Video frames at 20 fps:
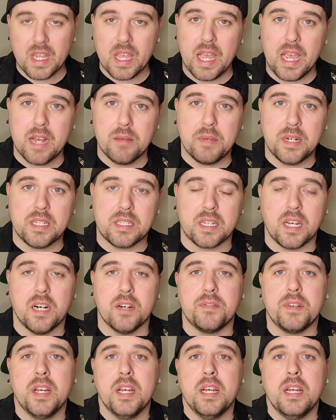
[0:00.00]
and
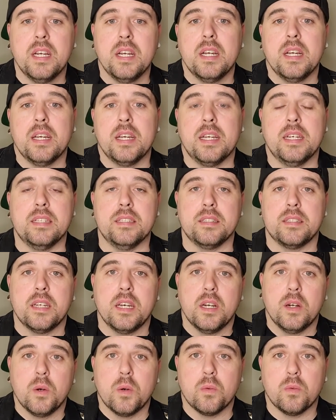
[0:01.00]
myself, is
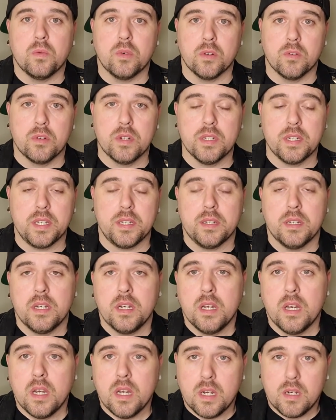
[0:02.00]
we're really,
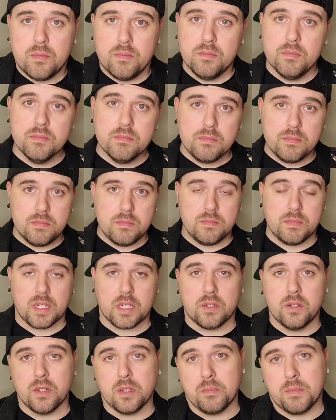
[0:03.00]

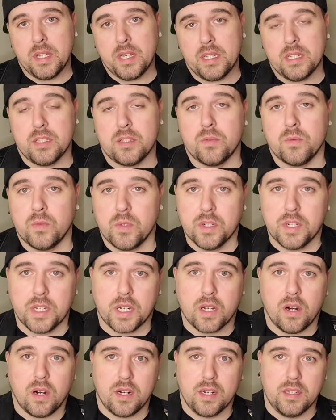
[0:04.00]
including me, is really
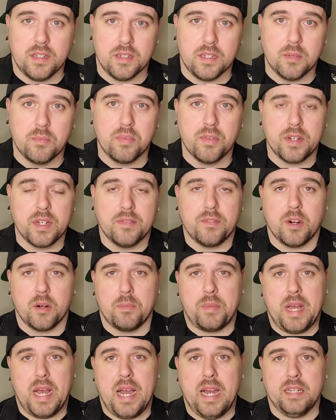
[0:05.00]
caught in the debris of our
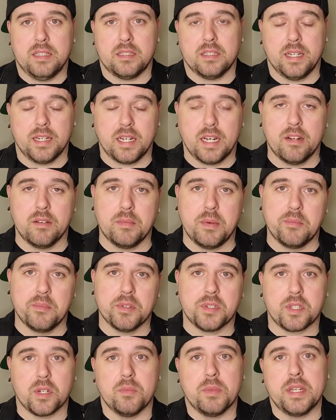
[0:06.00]
past. Like I remember
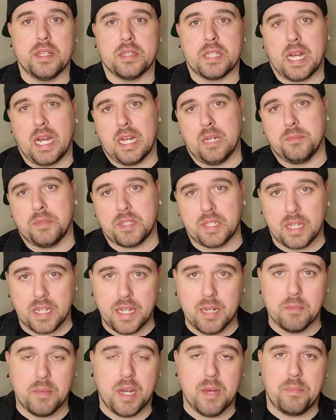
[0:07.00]
so many times
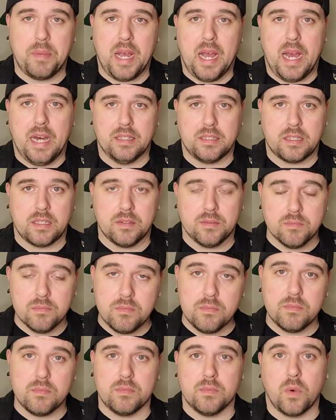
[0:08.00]
in my past,
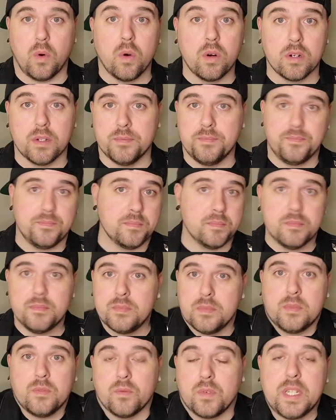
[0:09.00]
or
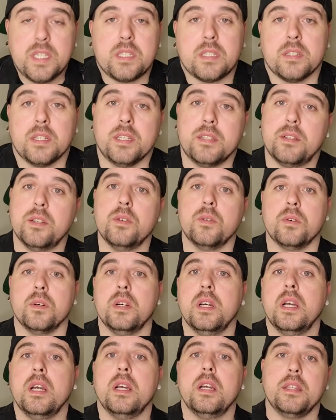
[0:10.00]
recently too,
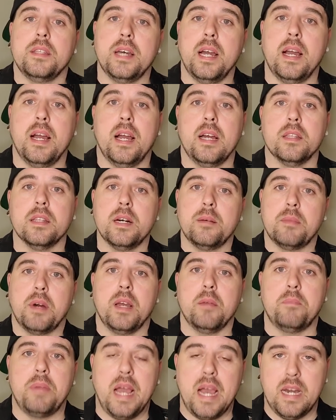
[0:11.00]
that I let
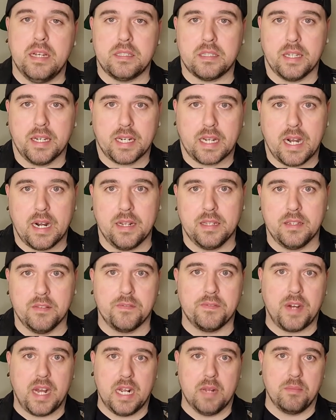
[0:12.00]
my past like kind of
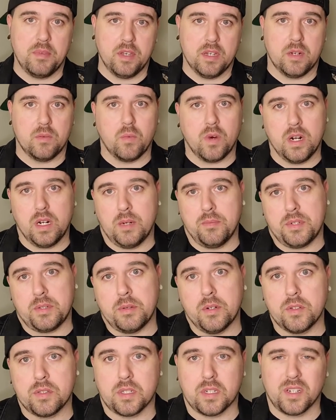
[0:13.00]
define me on where I'm
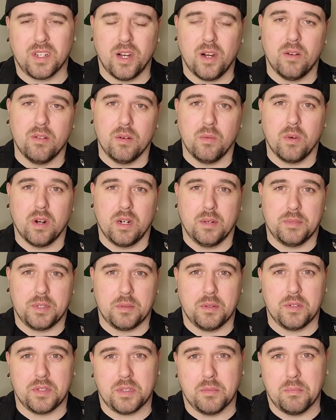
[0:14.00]
supposed to go and where I'm
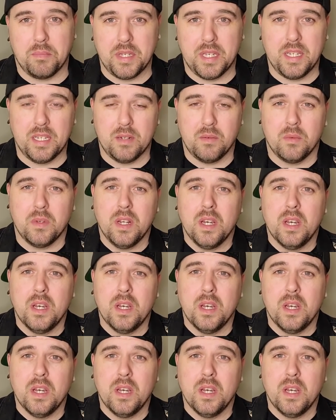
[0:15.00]
supposed to be and